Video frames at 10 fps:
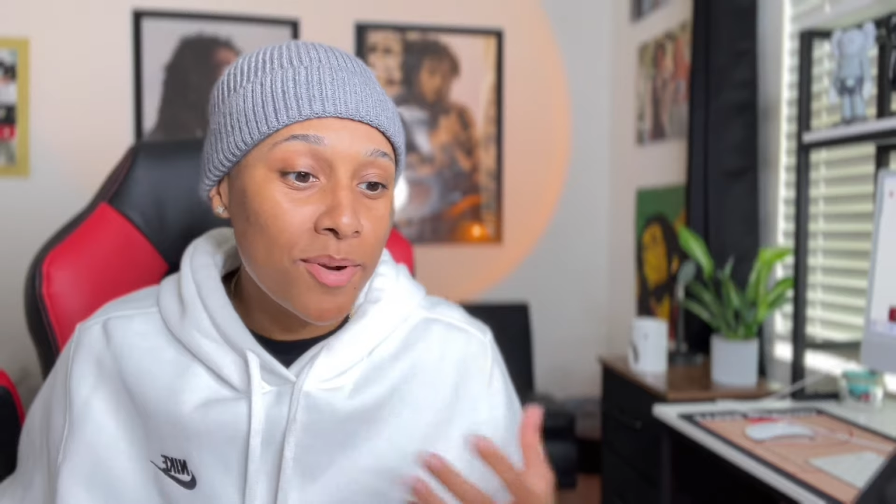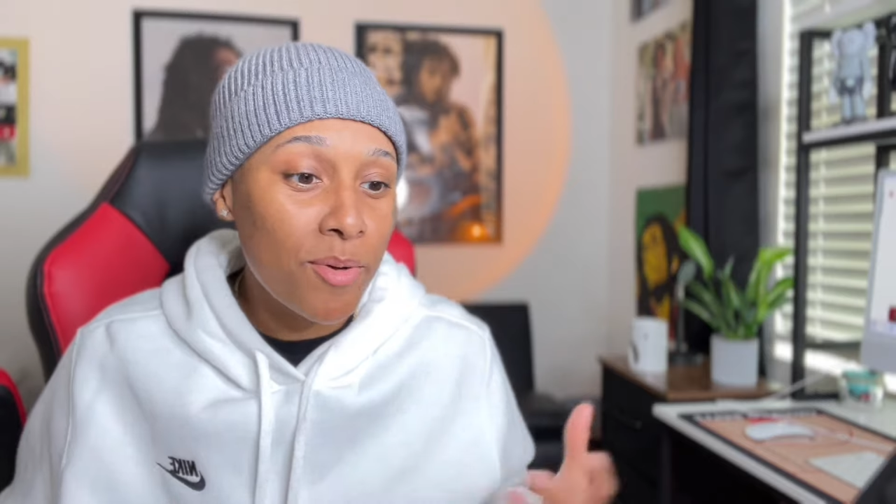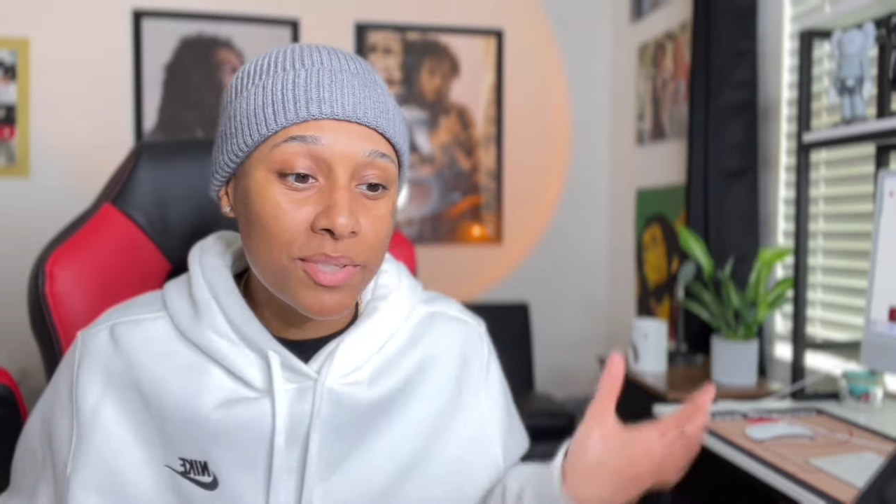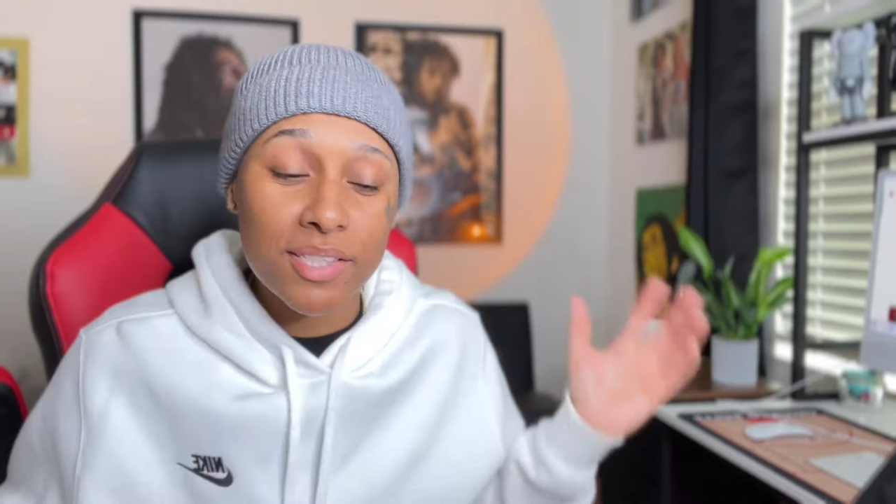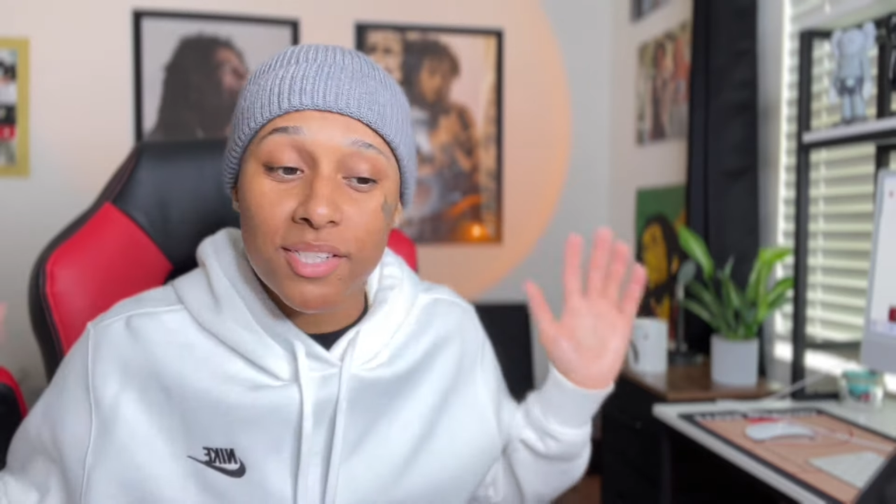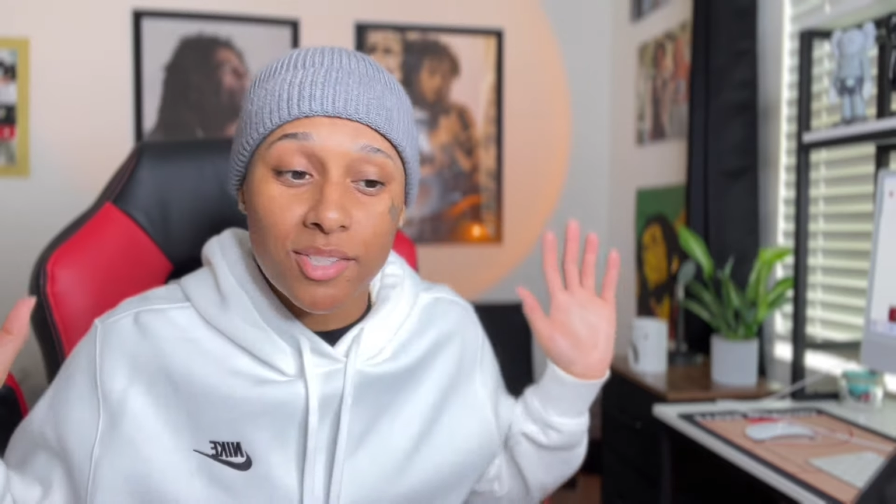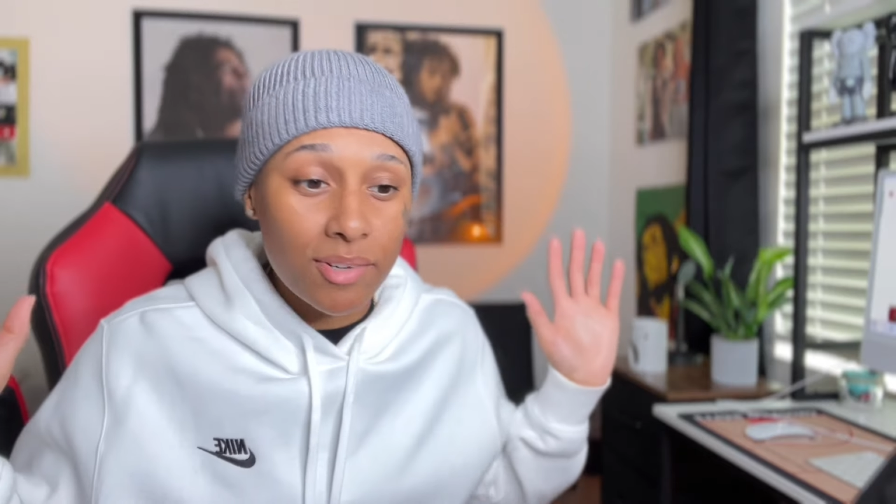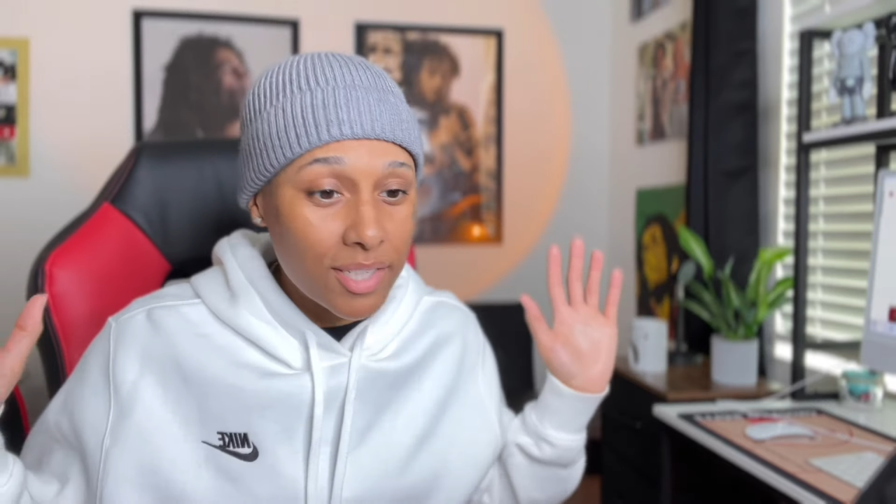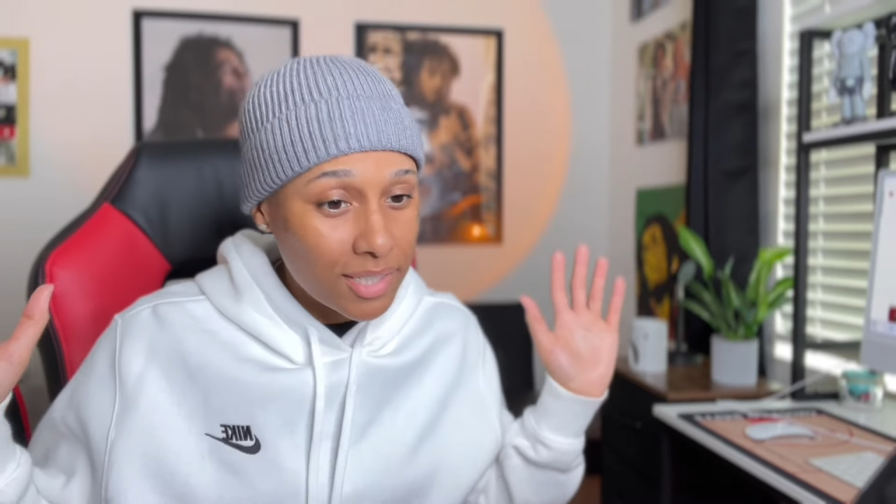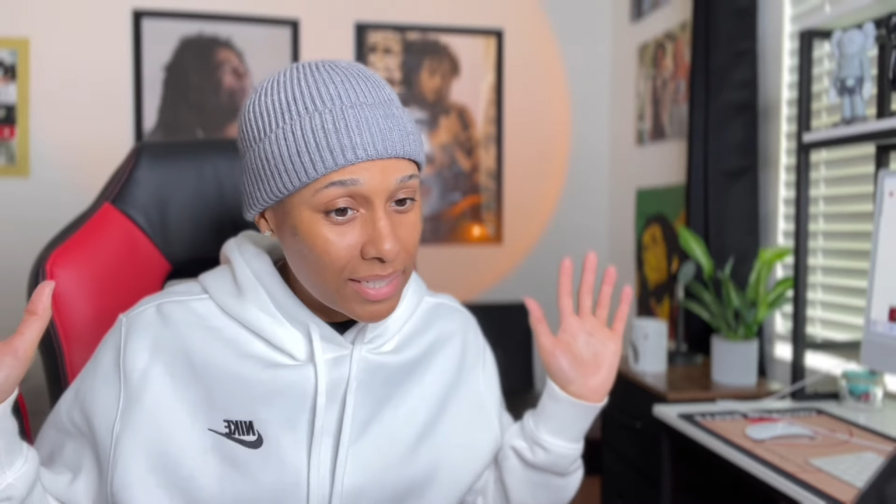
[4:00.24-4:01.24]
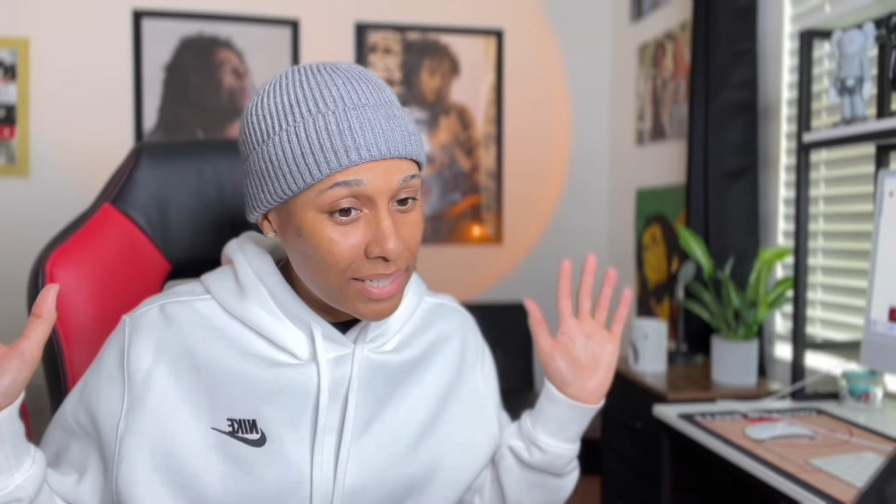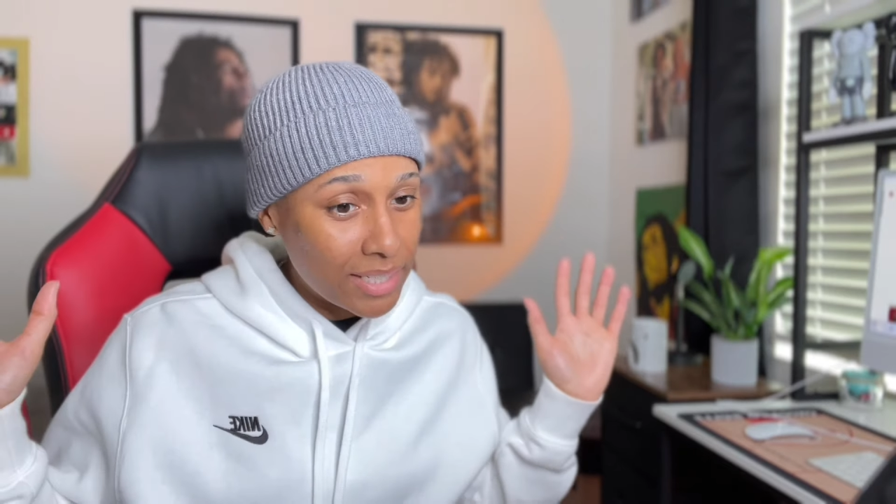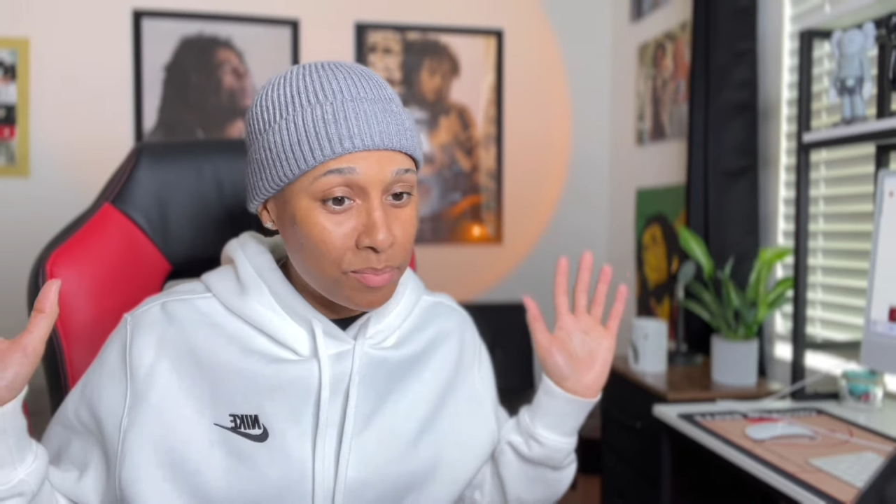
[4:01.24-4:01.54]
know what the situation is,